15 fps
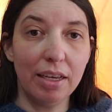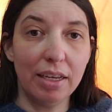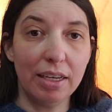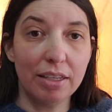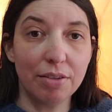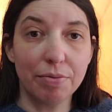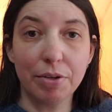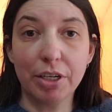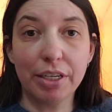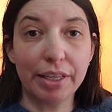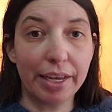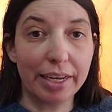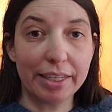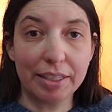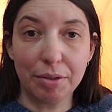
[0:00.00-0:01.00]
It's very
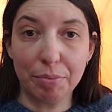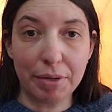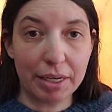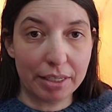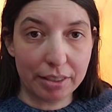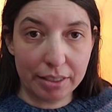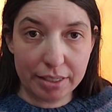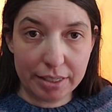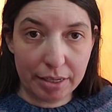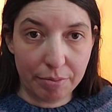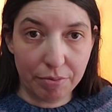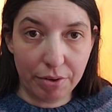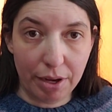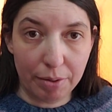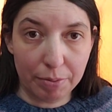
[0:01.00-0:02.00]
likely made in the same
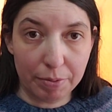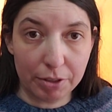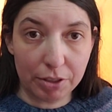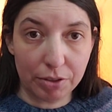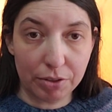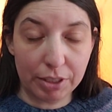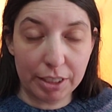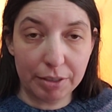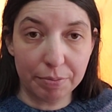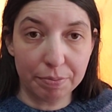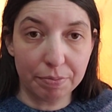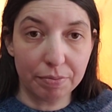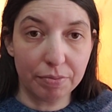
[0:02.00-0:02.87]
factory.